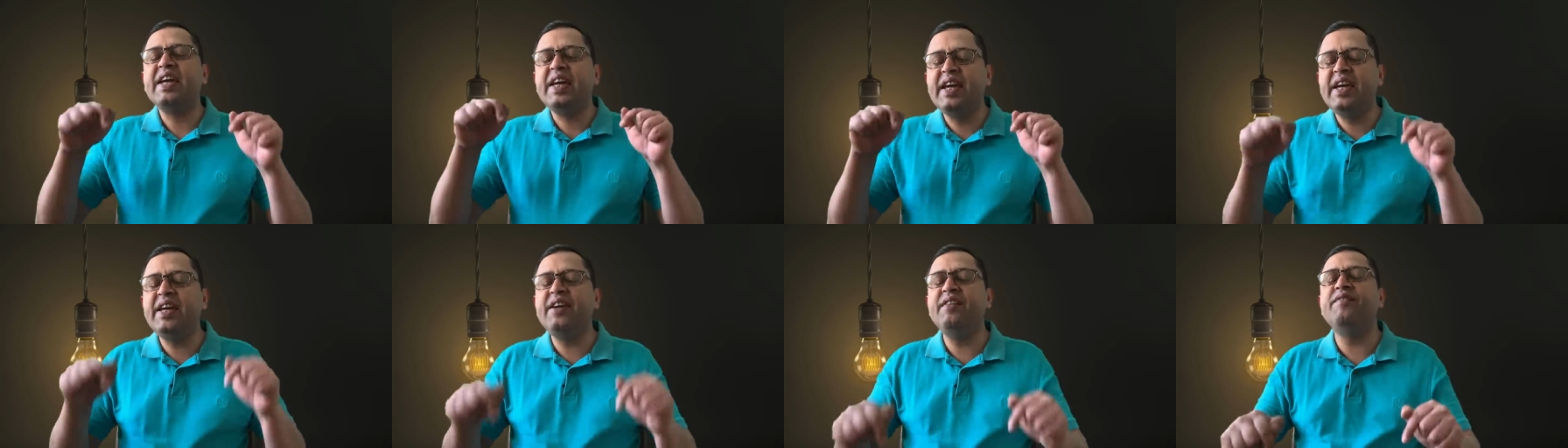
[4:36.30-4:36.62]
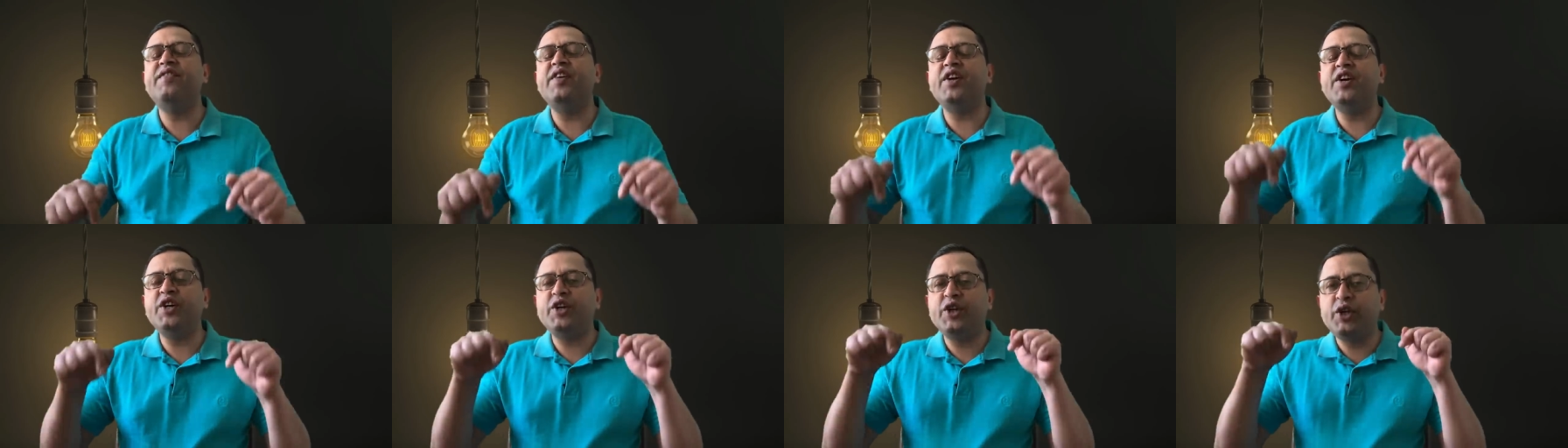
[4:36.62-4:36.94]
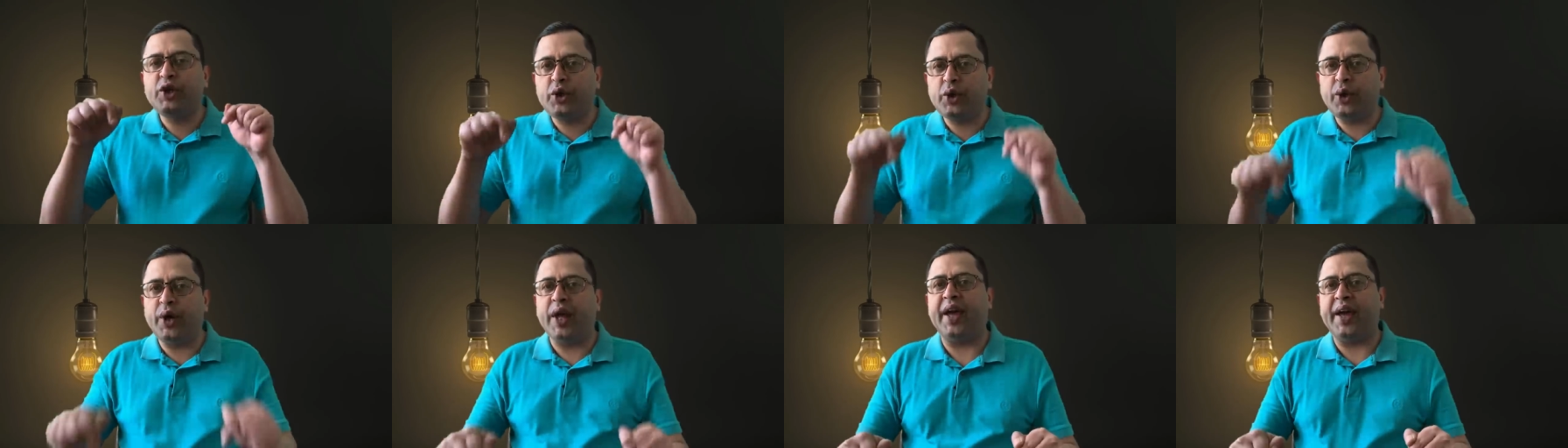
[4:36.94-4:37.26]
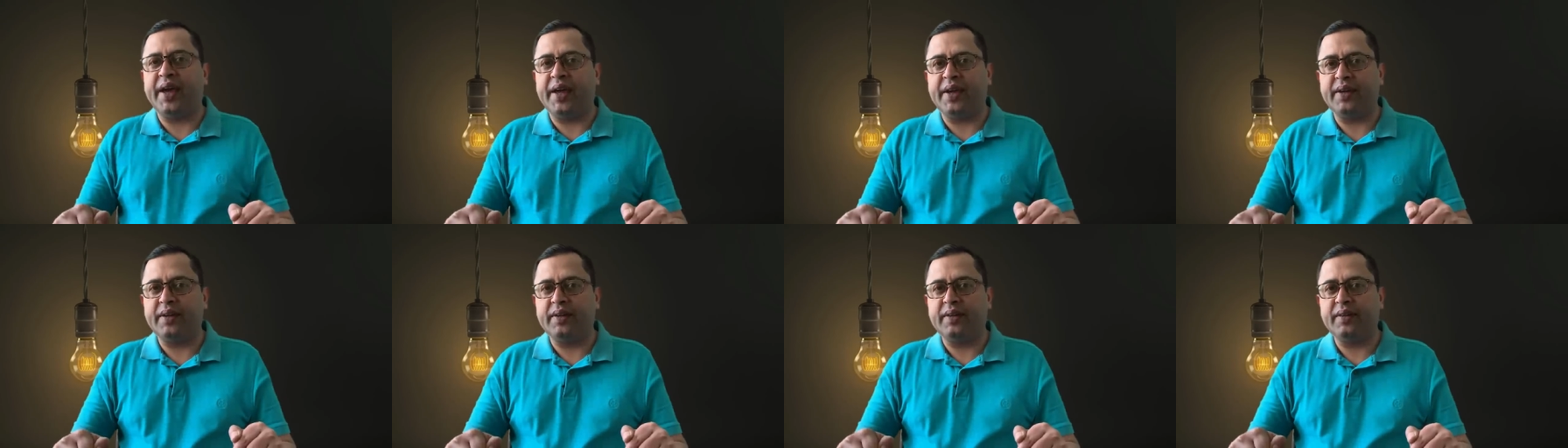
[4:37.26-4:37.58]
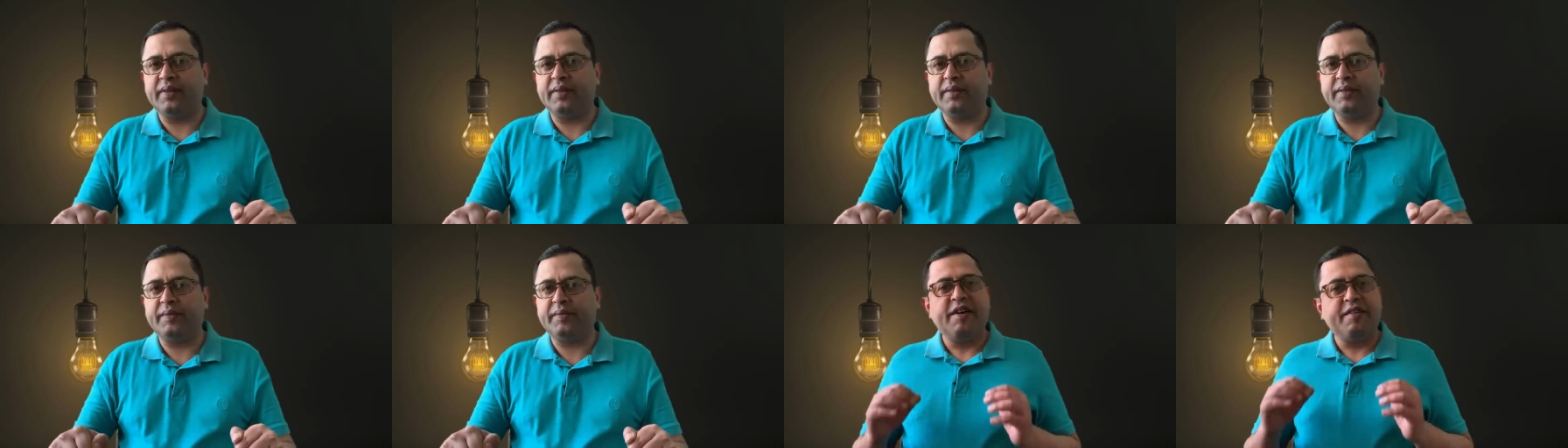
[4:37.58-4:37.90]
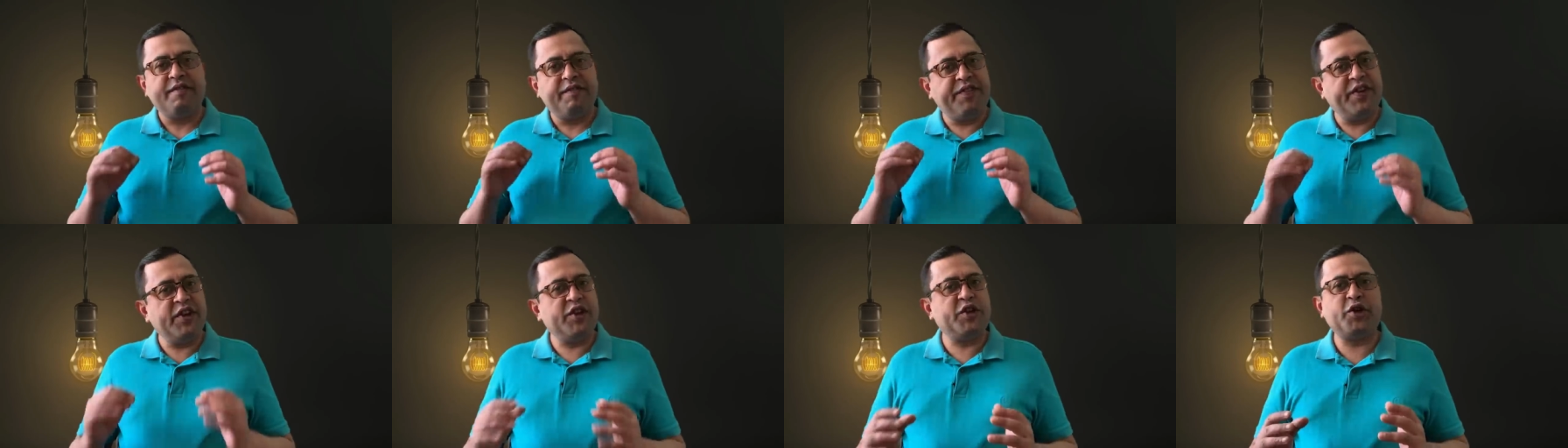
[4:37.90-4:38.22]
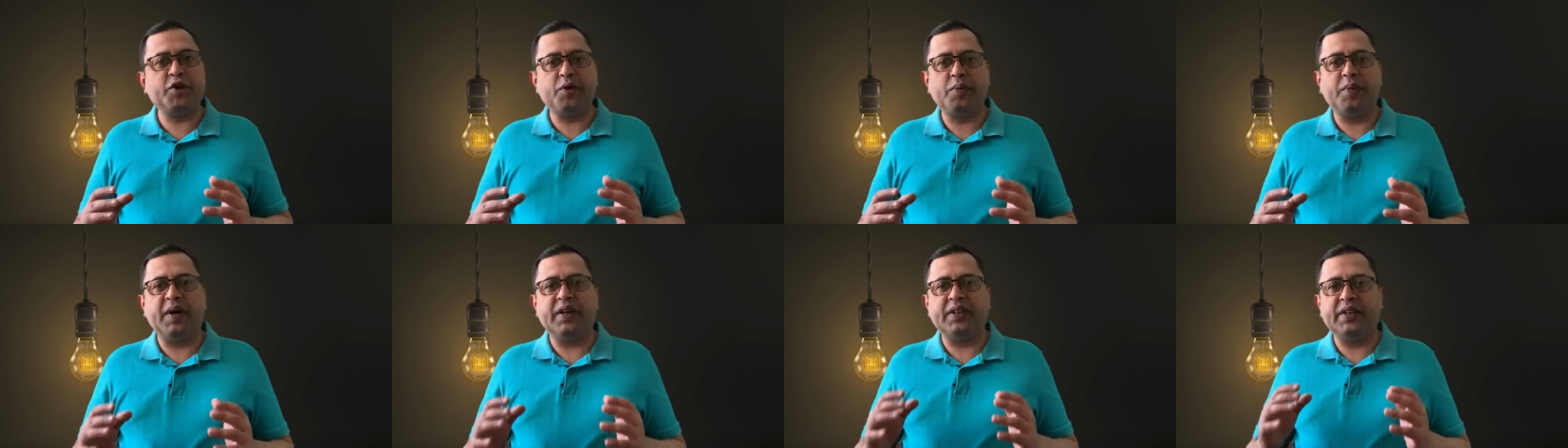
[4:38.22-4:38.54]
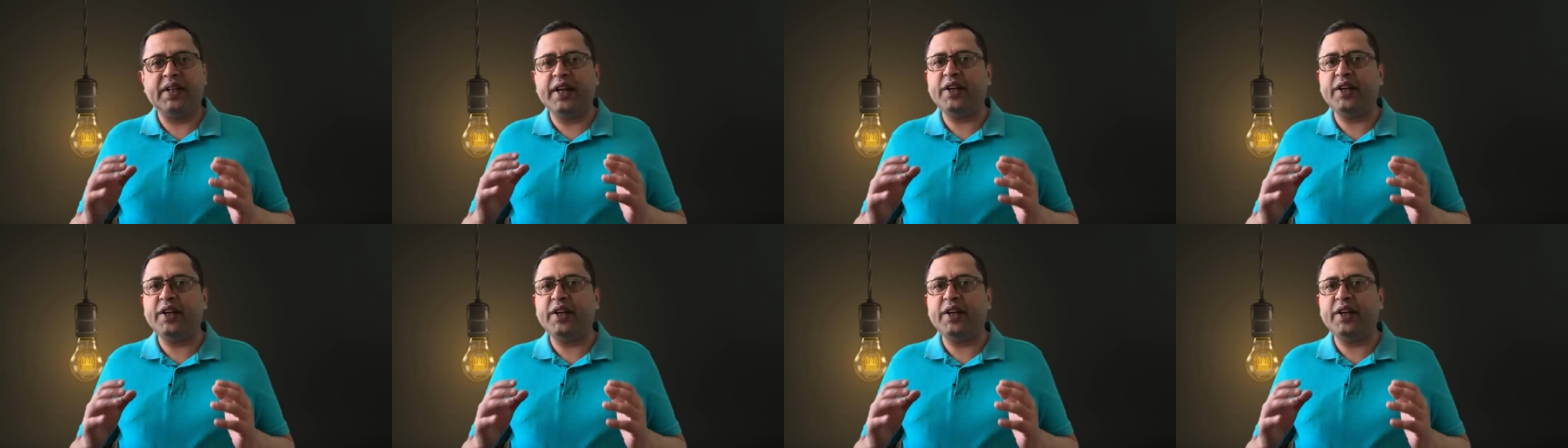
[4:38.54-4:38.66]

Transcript: even today. Bonk.